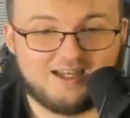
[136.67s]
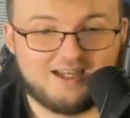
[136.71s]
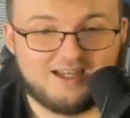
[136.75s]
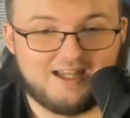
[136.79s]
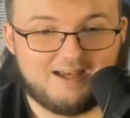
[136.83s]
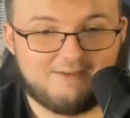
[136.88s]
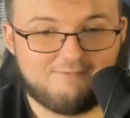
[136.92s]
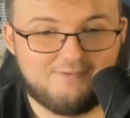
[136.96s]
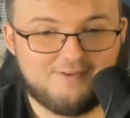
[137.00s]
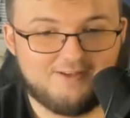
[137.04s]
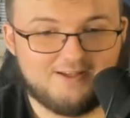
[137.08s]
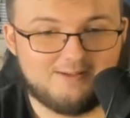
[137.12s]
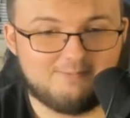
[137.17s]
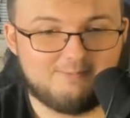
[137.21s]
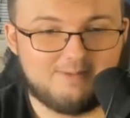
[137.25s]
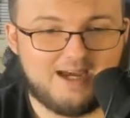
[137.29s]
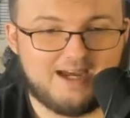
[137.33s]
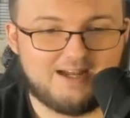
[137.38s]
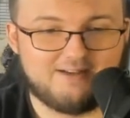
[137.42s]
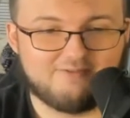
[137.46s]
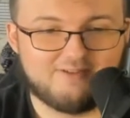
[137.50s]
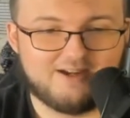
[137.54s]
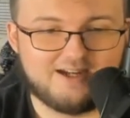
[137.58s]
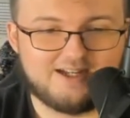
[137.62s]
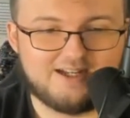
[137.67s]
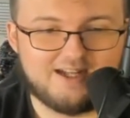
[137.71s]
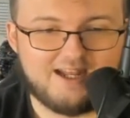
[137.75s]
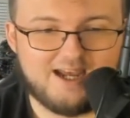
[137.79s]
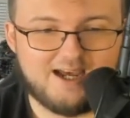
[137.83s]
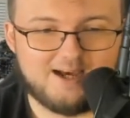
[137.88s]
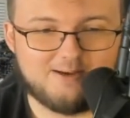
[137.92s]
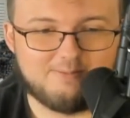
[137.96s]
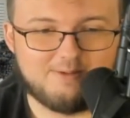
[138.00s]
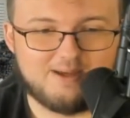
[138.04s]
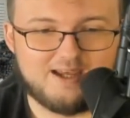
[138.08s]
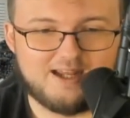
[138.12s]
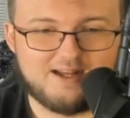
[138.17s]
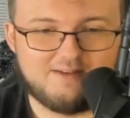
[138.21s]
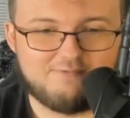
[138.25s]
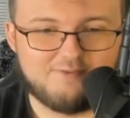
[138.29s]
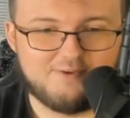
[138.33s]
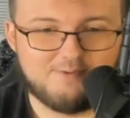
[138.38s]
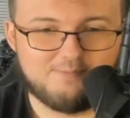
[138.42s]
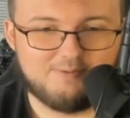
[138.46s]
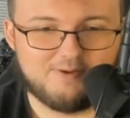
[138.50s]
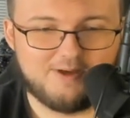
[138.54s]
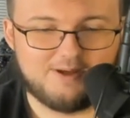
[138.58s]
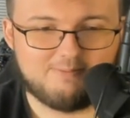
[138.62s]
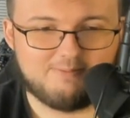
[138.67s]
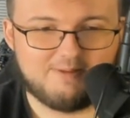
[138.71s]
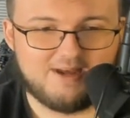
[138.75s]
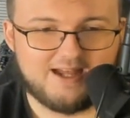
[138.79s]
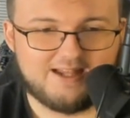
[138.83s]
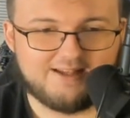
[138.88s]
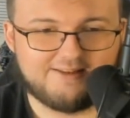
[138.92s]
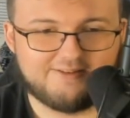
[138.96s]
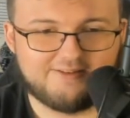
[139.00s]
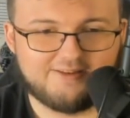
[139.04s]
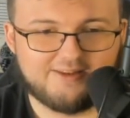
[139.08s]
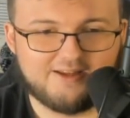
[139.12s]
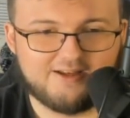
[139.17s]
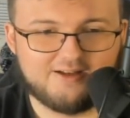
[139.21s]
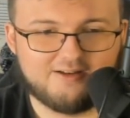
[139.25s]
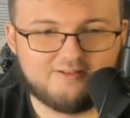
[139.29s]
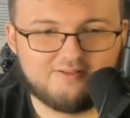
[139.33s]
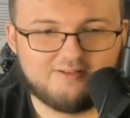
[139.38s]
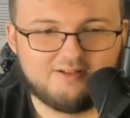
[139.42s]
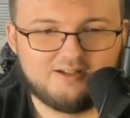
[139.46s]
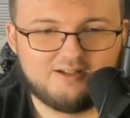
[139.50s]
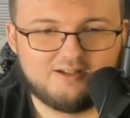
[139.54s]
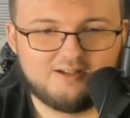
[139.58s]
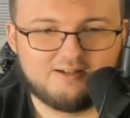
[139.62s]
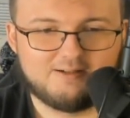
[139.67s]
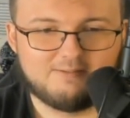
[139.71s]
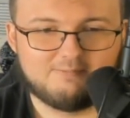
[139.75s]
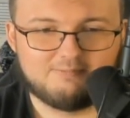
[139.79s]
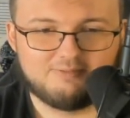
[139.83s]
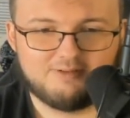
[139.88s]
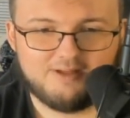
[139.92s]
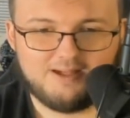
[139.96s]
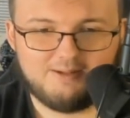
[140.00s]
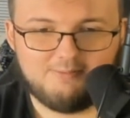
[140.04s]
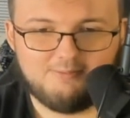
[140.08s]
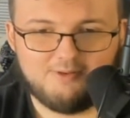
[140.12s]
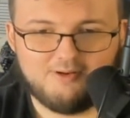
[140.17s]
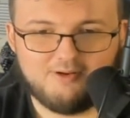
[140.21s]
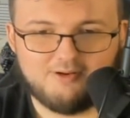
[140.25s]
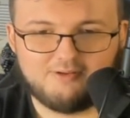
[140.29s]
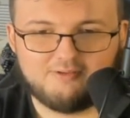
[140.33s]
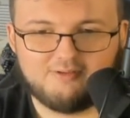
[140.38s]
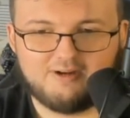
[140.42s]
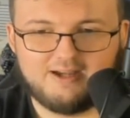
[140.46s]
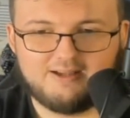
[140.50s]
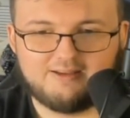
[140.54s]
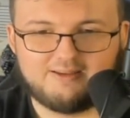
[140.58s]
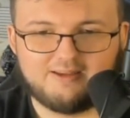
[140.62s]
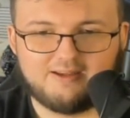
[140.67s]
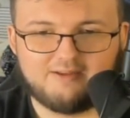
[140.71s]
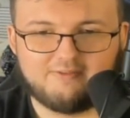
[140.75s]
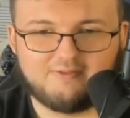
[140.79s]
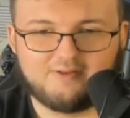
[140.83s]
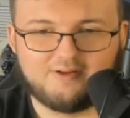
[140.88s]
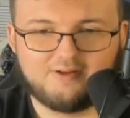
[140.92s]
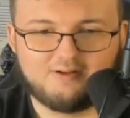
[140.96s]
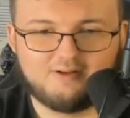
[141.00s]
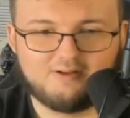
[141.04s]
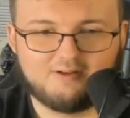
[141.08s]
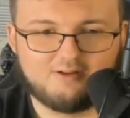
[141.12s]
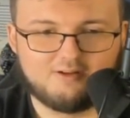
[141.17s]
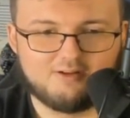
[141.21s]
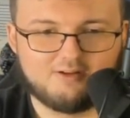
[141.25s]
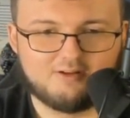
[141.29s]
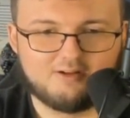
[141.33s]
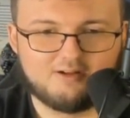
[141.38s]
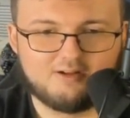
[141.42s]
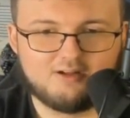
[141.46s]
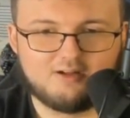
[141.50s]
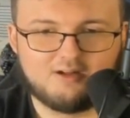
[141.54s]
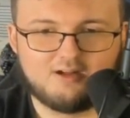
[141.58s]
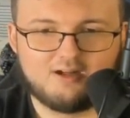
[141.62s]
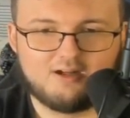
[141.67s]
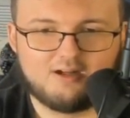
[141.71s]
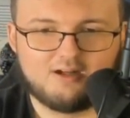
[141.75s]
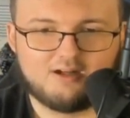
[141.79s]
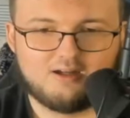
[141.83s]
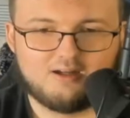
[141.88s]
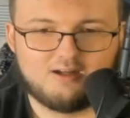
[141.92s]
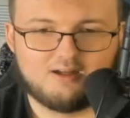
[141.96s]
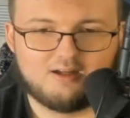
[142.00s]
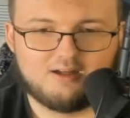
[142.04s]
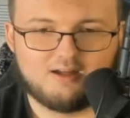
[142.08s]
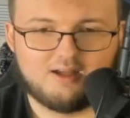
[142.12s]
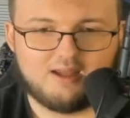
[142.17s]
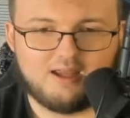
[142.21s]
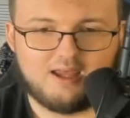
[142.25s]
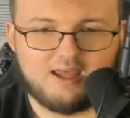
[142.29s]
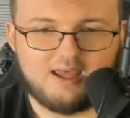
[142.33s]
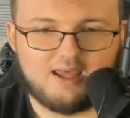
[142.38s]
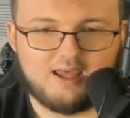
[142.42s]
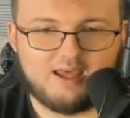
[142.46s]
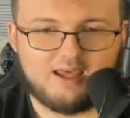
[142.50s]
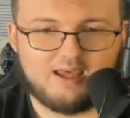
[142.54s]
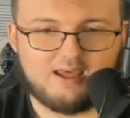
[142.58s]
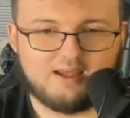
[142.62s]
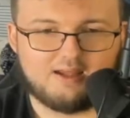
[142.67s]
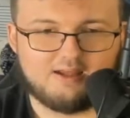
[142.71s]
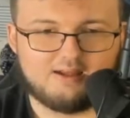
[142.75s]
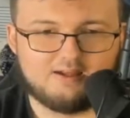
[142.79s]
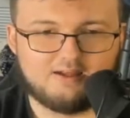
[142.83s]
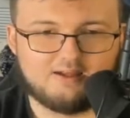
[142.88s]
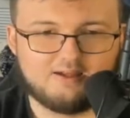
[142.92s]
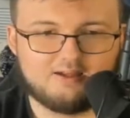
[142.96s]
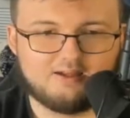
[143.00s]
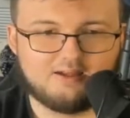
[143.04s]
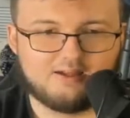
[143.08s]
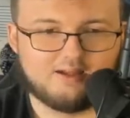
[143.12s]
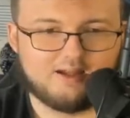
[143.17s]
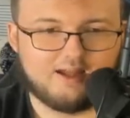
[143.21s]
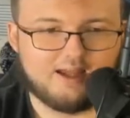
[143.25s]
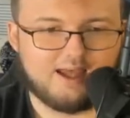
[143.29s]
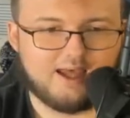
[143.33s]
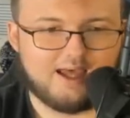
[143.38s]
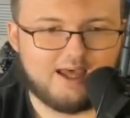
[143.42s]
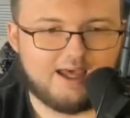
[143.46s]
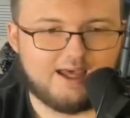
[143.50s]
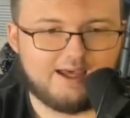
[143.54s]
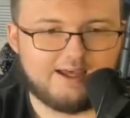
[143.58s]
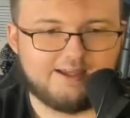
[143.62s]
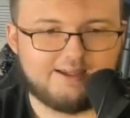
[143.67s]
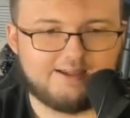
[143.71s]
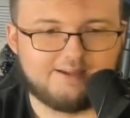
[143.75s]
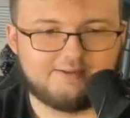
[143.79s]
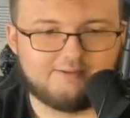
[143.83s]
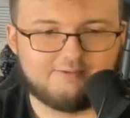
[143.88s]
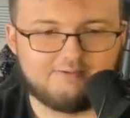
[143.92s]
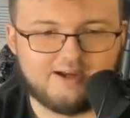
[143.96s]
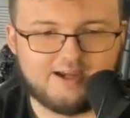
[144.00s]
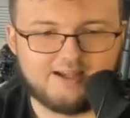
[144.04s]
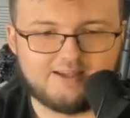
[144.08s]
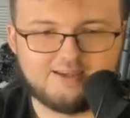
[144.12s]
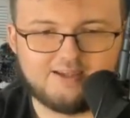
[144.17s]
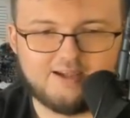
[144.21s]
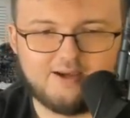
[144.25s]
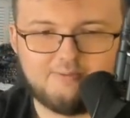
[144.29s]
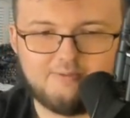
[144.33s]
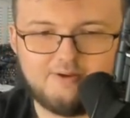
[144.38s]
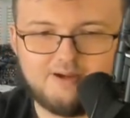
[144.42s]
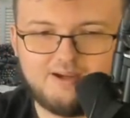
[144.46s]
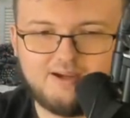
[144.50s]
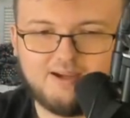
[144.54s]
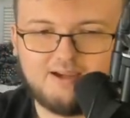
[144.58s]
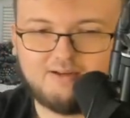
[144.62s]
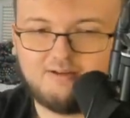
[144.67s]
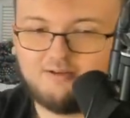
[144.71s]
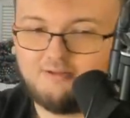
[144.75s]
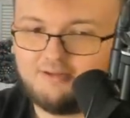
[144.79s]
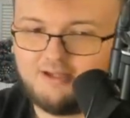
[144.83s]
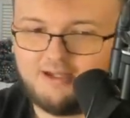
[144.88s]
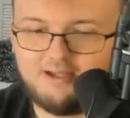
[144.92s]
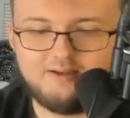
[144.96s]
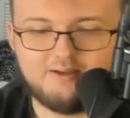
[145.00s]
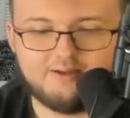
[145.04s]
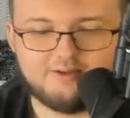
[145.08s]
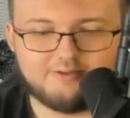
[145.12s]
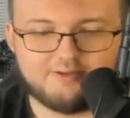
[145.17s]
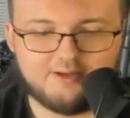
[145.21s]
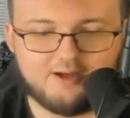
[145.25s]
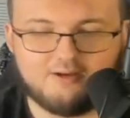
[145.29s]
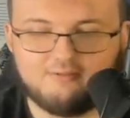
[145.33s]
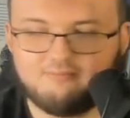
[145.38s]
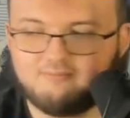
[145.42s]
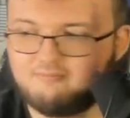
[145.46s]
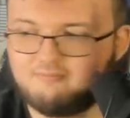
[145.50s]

I feel like Madden right now, man. If you're playing Madden still, play more aggressive. And as right there, we... Okay, let's go.